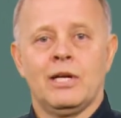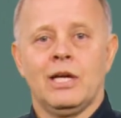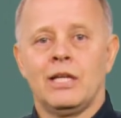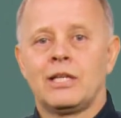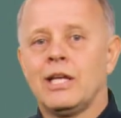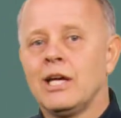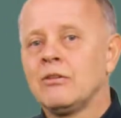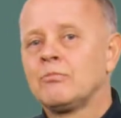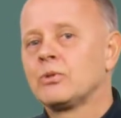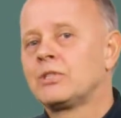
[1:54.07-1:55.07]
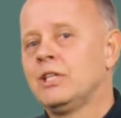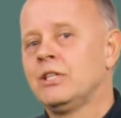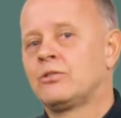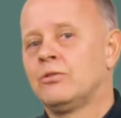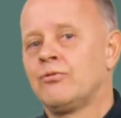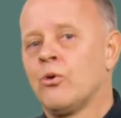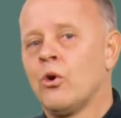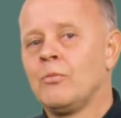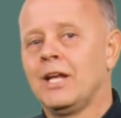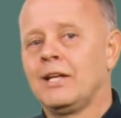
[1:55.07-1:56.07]
It then proceeds to
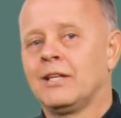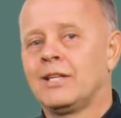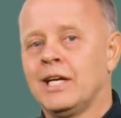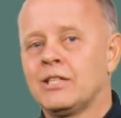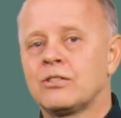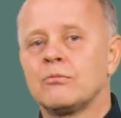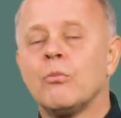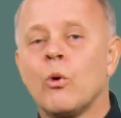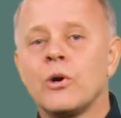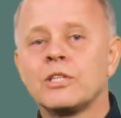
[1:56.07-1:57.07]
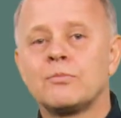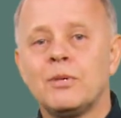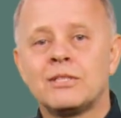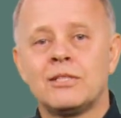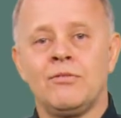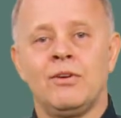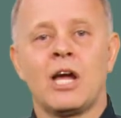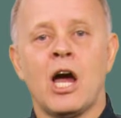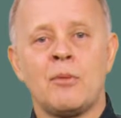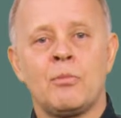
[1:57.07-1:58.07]
formulate and test more specific
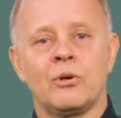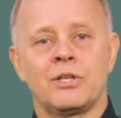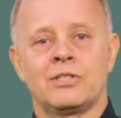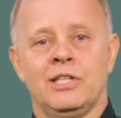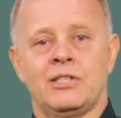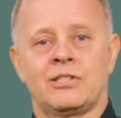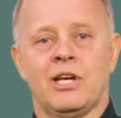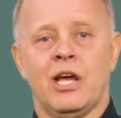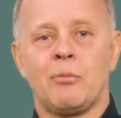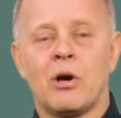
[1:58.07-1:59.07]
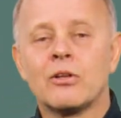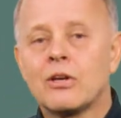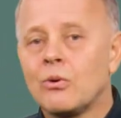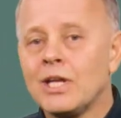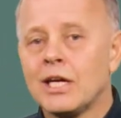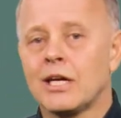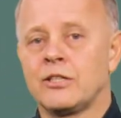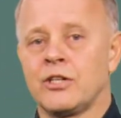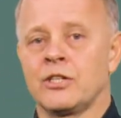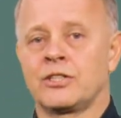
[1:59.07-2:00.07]
hypotheses about critical
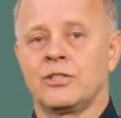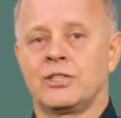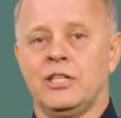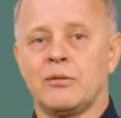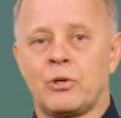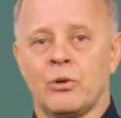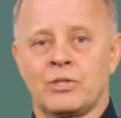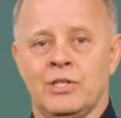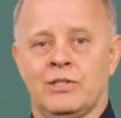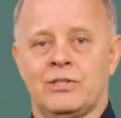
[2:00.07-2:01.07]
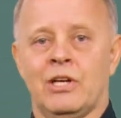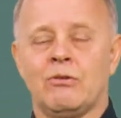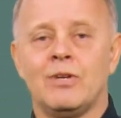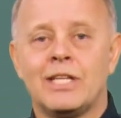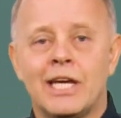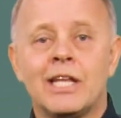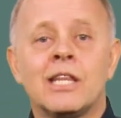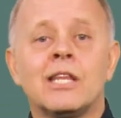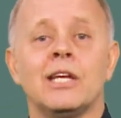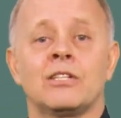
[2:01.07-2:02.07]
junctures in the process
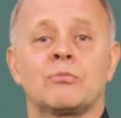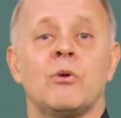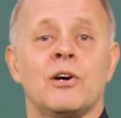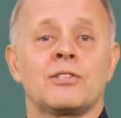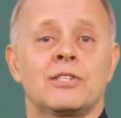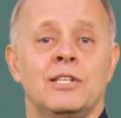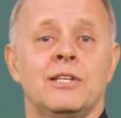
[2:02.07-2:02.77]
within this master